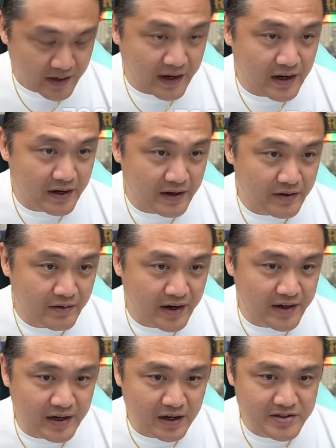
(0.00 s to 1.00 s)
and
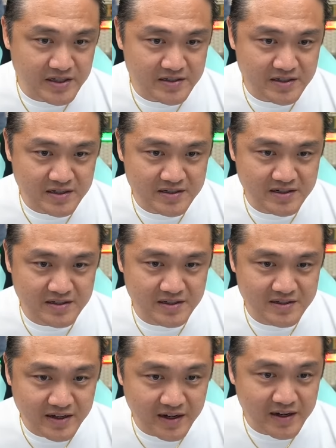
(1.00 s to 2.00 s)
right now 666
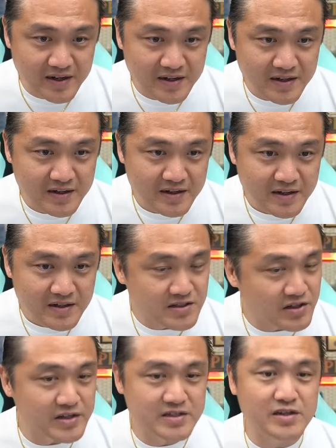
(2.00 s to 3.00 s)
is here.
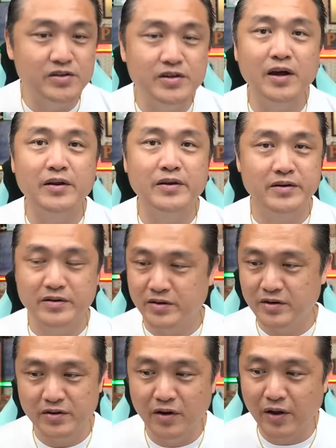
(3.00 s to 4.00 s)
So it's still
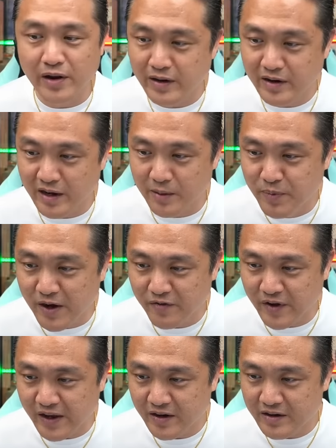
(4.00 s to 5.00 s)
not above
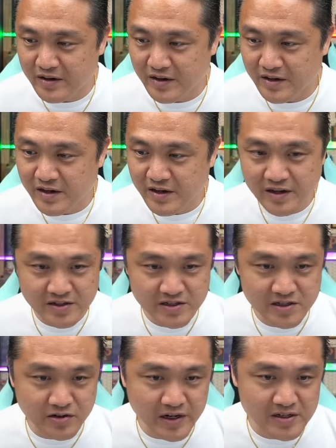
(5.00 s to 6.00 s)
yet. It
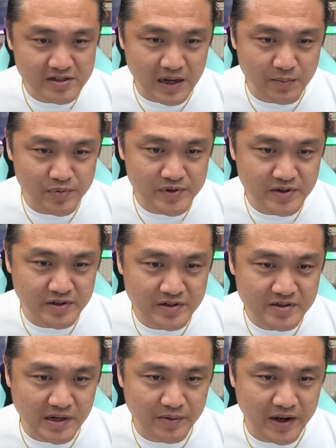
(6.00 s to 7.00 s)
still needs
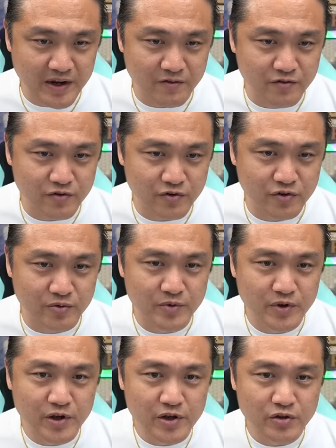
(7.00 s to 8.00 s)
some kind of room
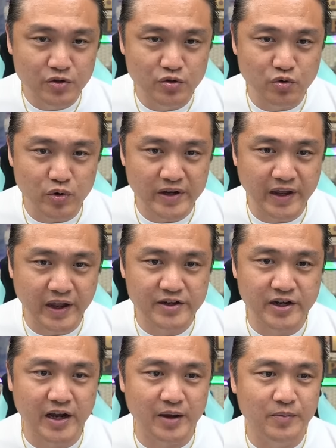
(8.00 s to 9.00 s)
to do a
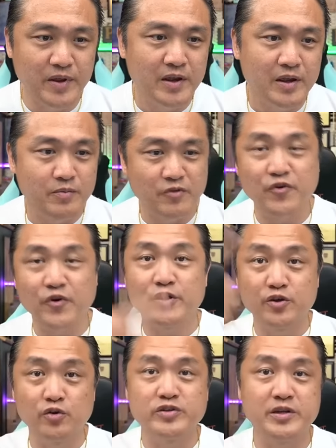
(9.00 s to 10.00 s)
catch up before
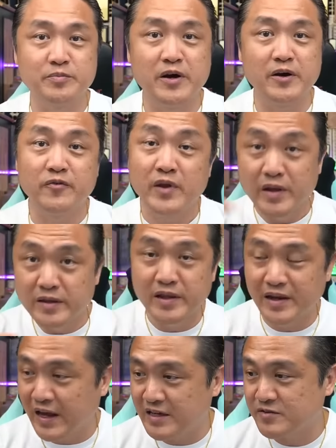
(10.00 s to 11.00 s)
it goes above the
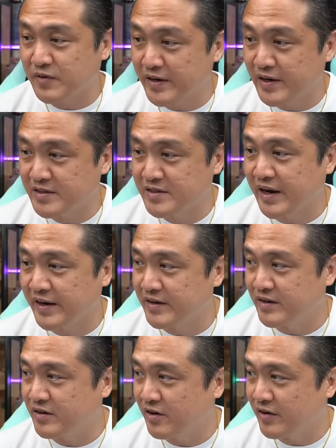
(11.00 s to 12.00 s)
last Friday's
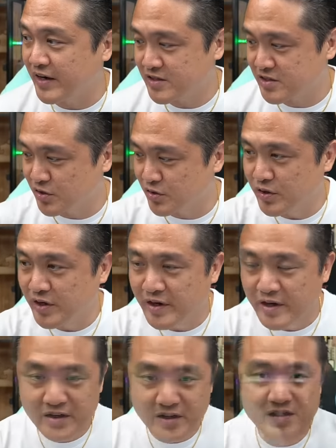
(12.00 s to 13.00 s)
candle. All right, so
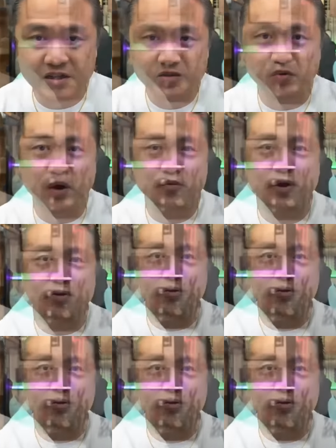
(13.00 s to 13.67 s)
this is what we are